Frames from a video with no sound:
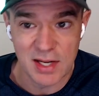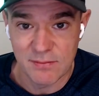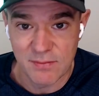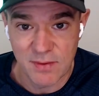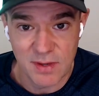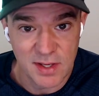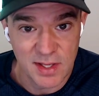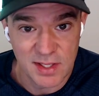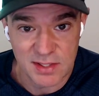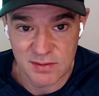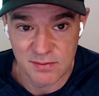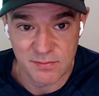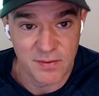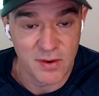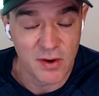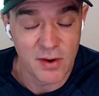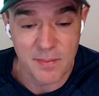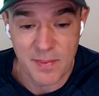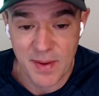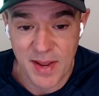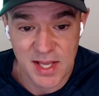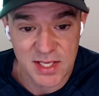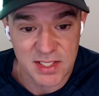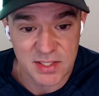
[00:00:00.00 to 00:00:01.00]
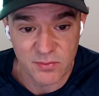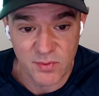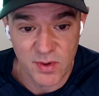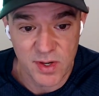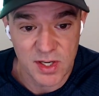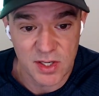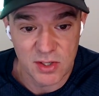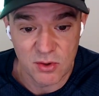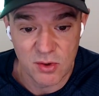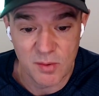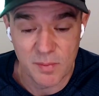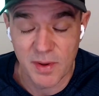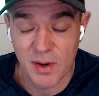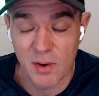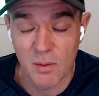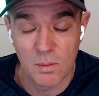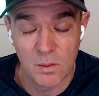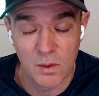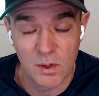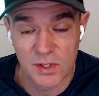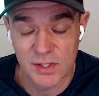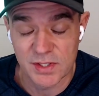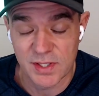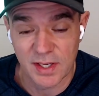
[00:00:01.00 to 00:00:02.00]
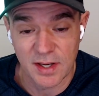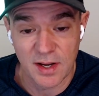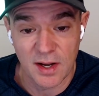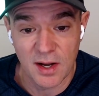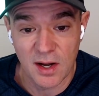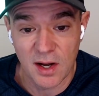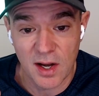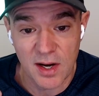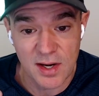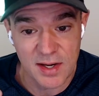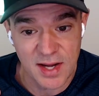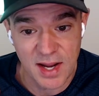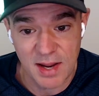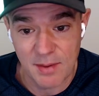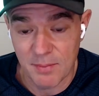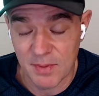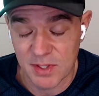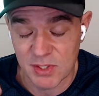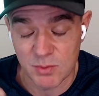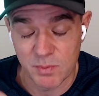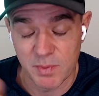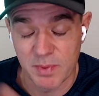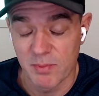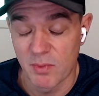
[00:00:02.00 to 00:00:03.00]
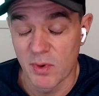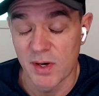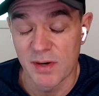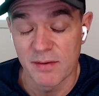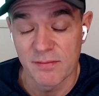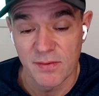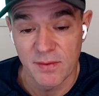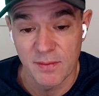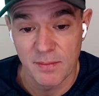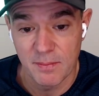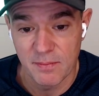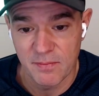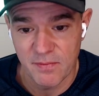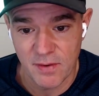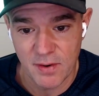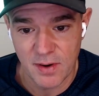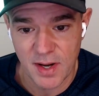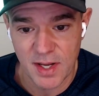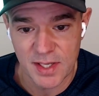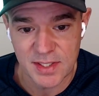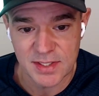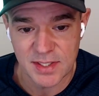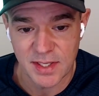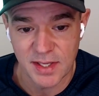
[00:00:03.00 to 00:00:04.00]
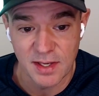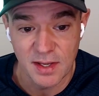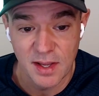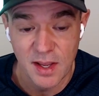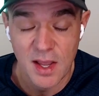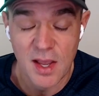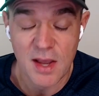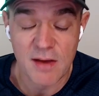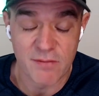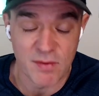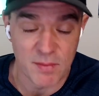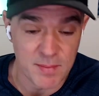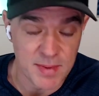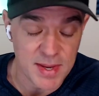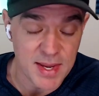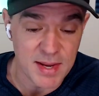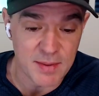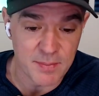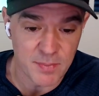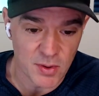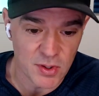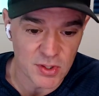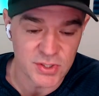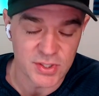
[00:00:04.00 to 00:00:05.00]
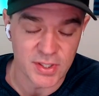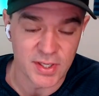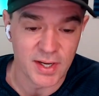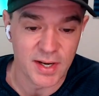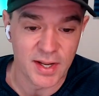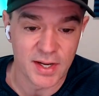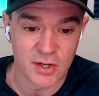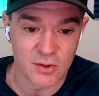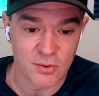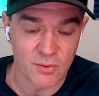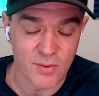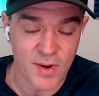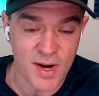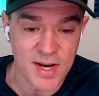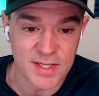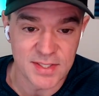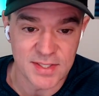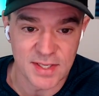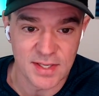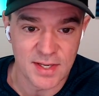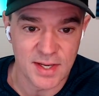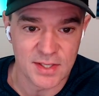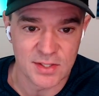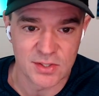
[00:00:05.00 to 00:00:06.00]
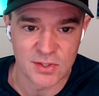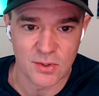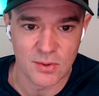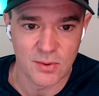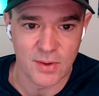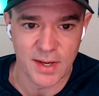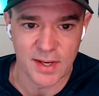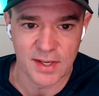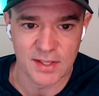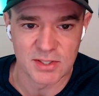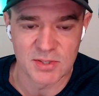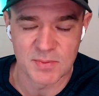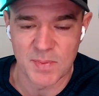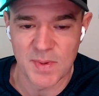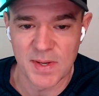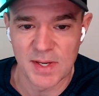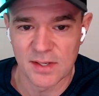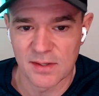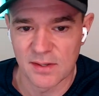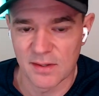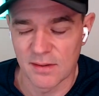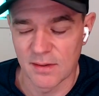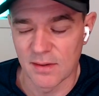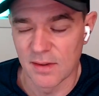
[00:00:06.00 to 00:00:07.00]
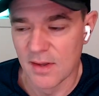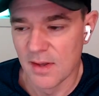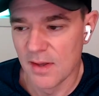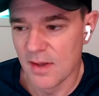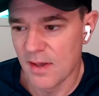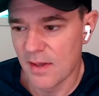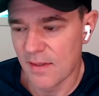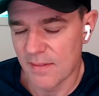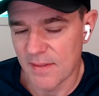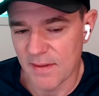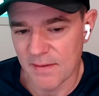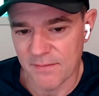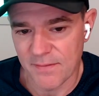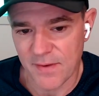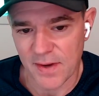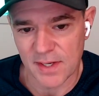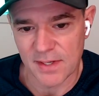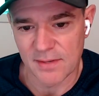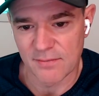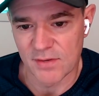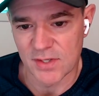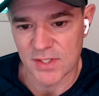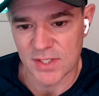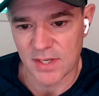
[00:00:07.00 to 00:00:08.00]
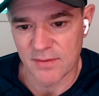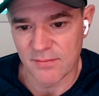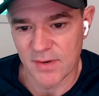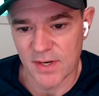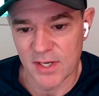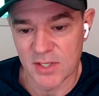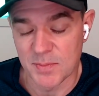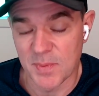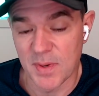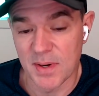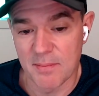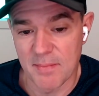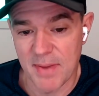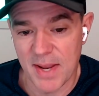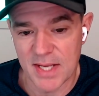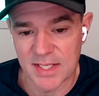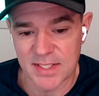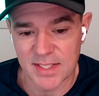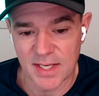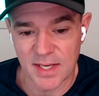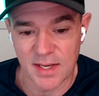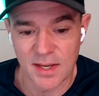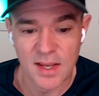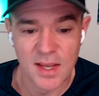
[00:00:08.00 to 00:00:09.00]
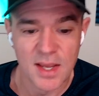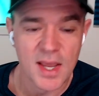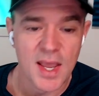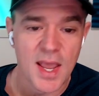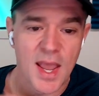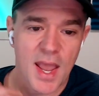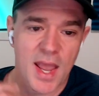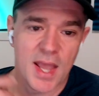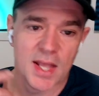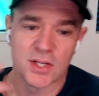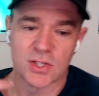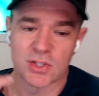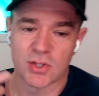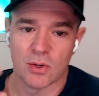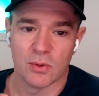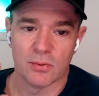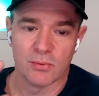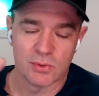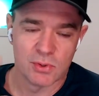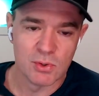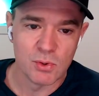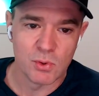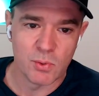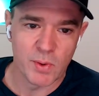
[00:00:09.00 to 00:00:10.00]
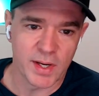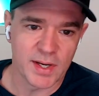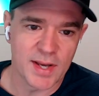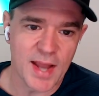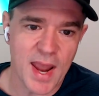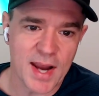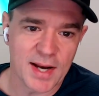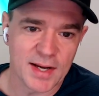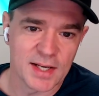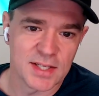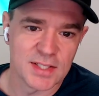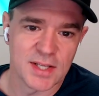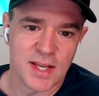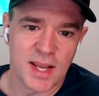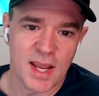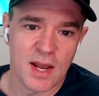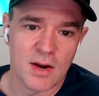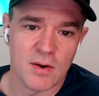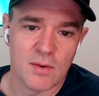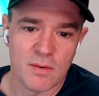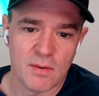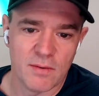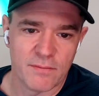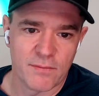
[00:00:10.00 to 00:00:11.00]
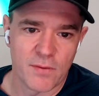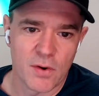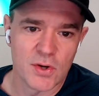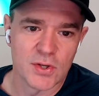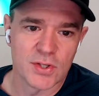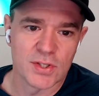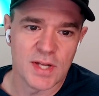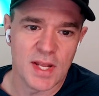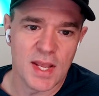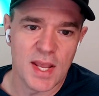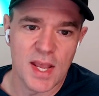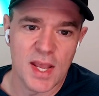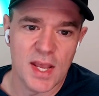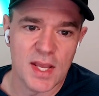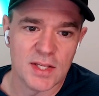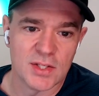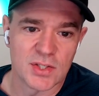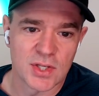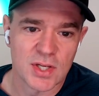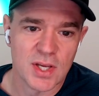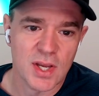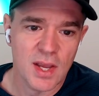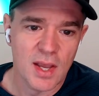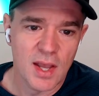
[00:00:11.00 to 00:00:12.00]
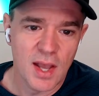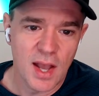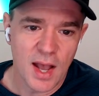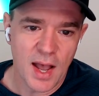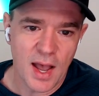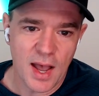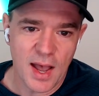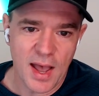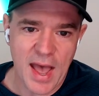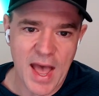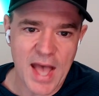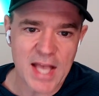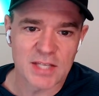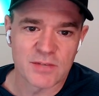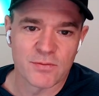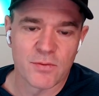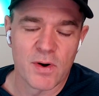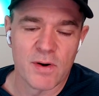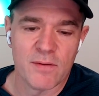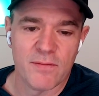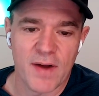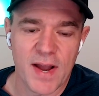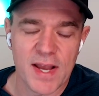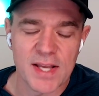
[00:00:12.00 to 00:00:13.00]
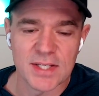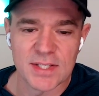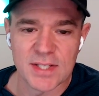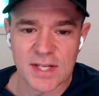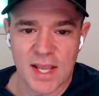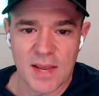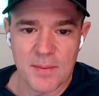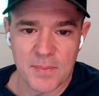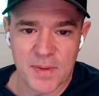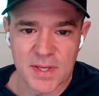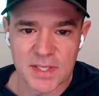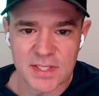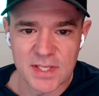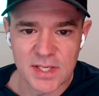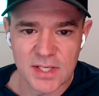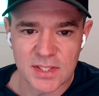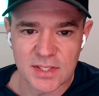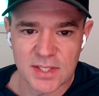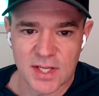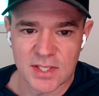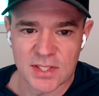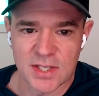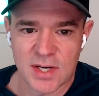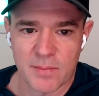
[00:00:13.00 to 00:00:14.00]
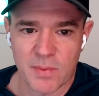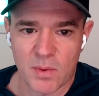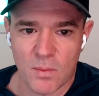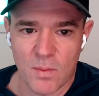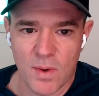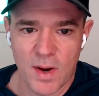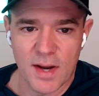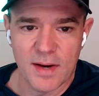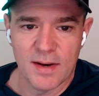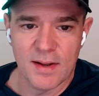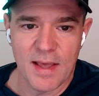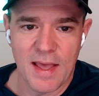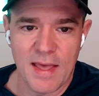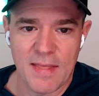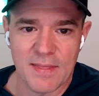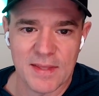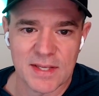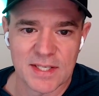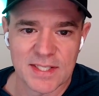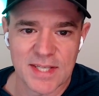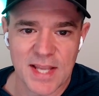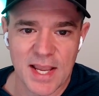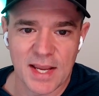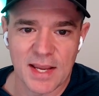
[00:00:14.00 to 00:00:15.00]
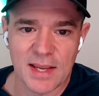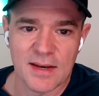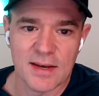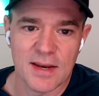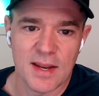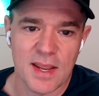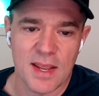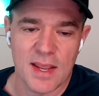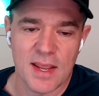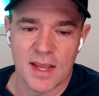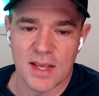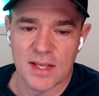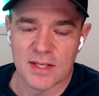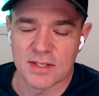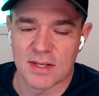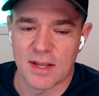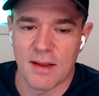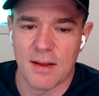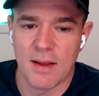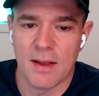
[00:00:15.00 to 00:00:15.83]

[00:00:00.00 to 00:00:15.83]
it's a very passive way to do it, but it works like a hot damn. It's been working for us, for me personally, like crazy. And so I can speak to the effectiveness of it. It's been amazing. And so 2 quick tactics again. First is ask for advice to get business. That's number 1. And the second is